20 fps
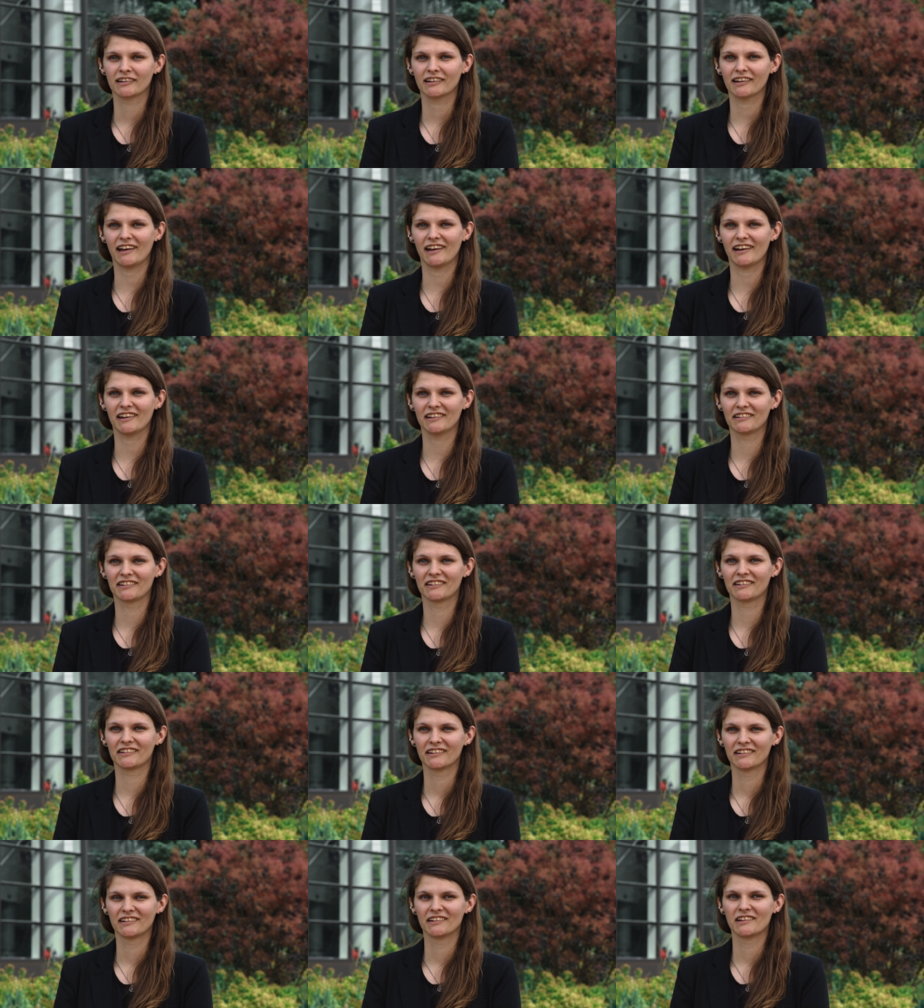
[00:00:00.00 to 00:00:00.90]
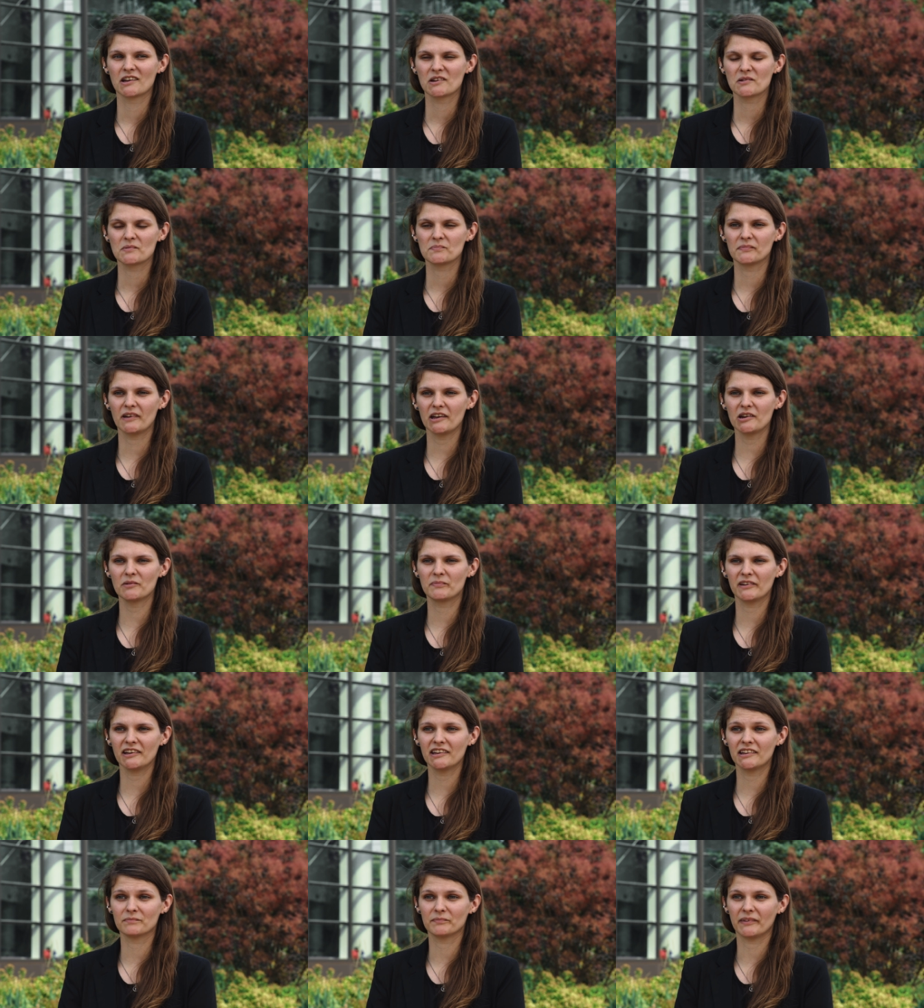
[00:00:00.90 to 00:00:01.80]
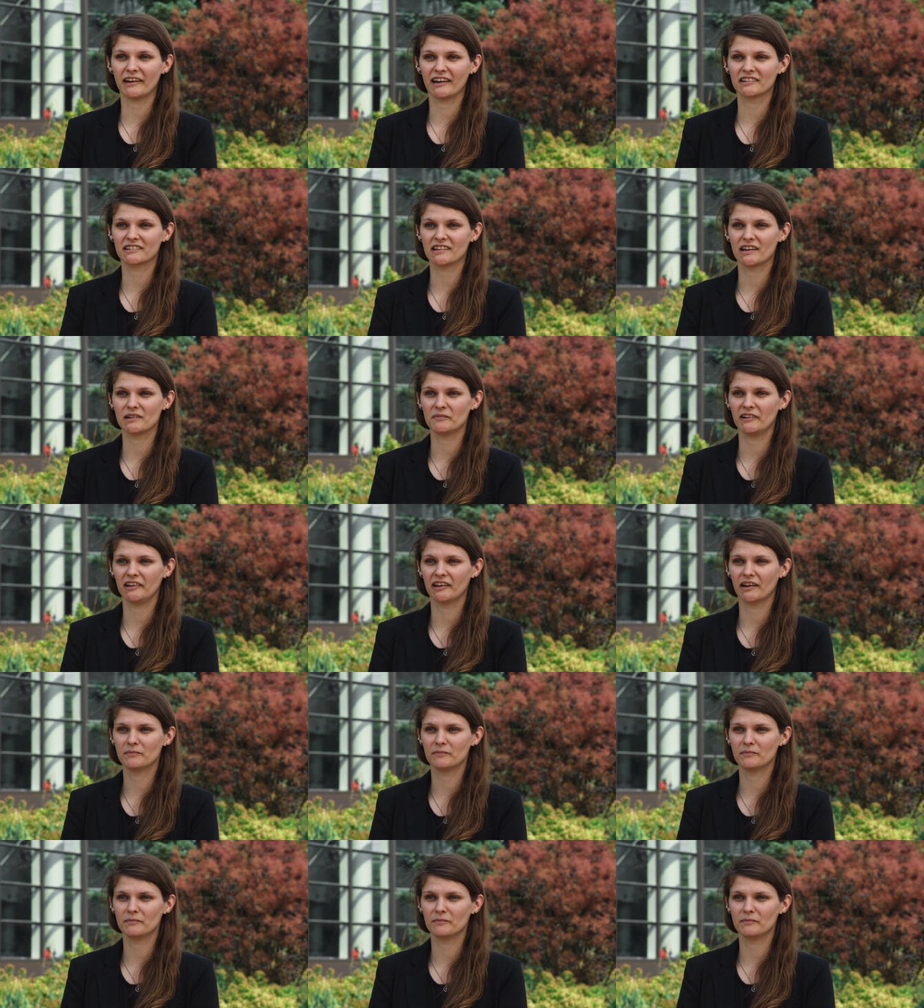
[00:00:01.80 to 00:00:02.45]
has made a big impact on me.